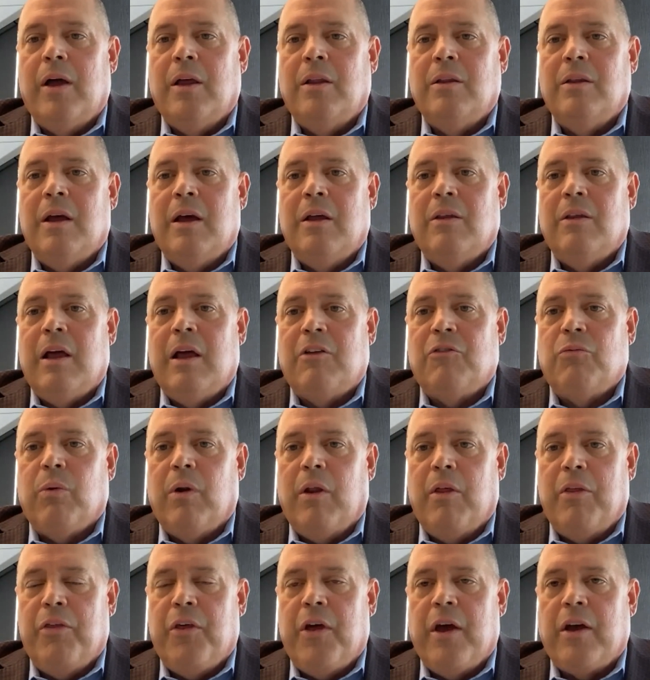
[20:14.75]
And that's
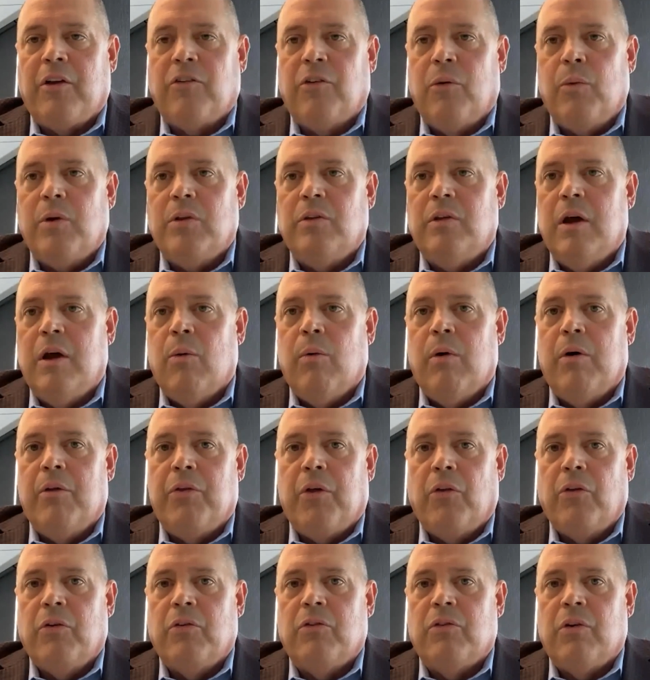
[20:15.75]
one of the things that we deal with
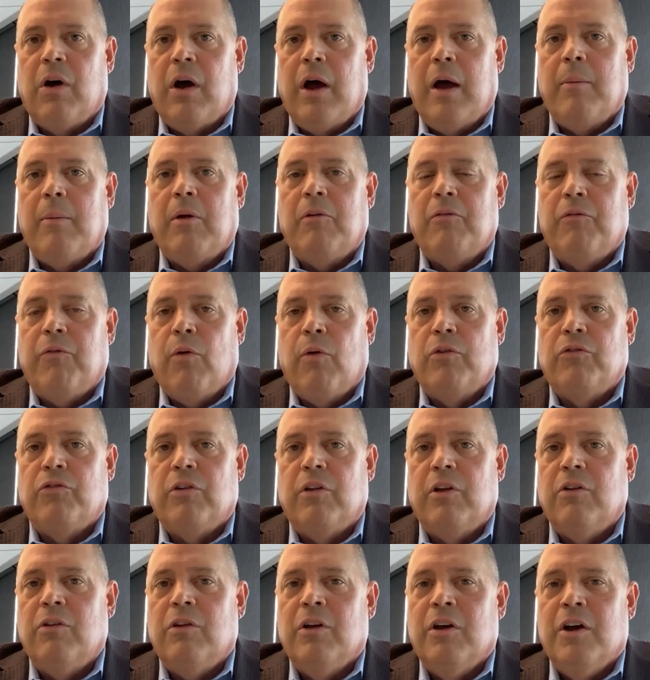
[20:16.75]
all the time.
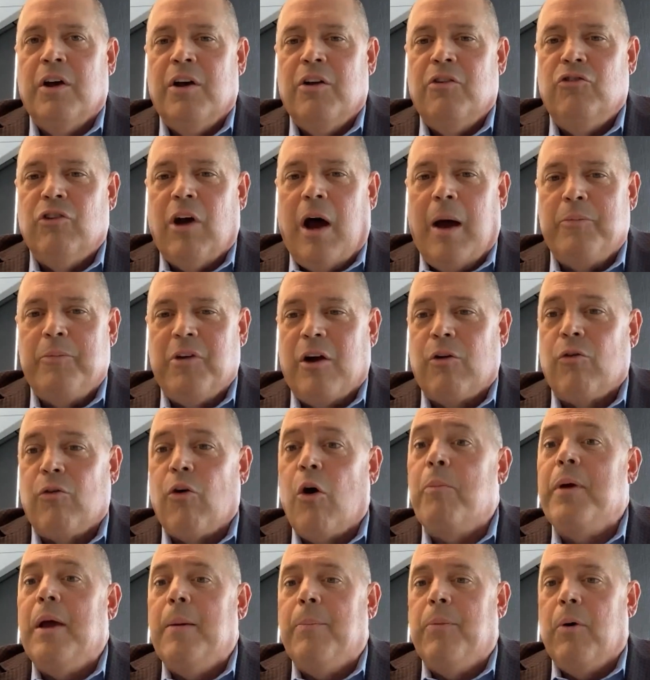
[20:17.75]
Unfortunately, jobs
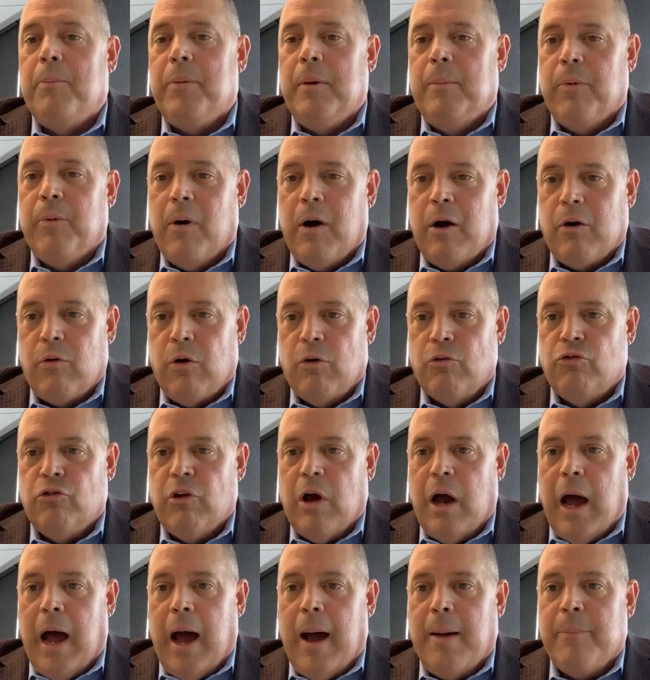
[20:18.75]
outgrow people and people outgrow
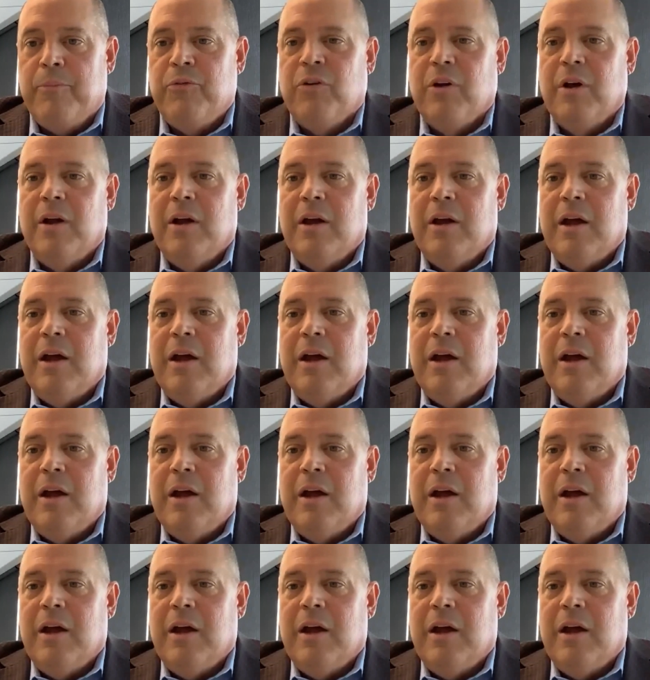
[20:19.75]
jobs.